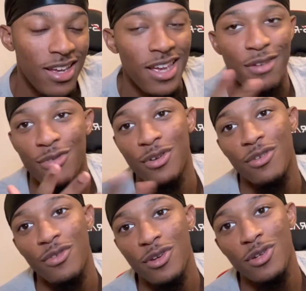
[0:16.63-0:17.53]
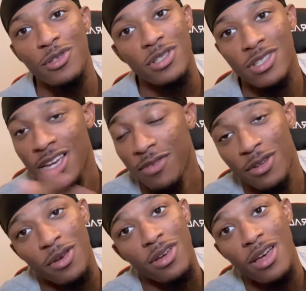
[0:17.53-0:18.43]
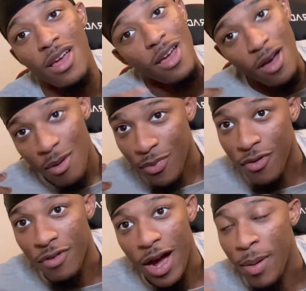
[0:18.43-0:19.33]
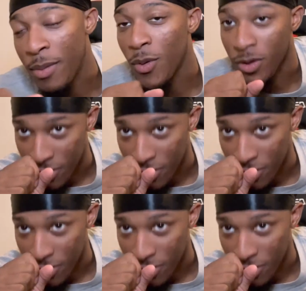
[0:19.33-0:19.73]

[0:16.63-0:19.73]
Aim for the views. It's definitely to provide people with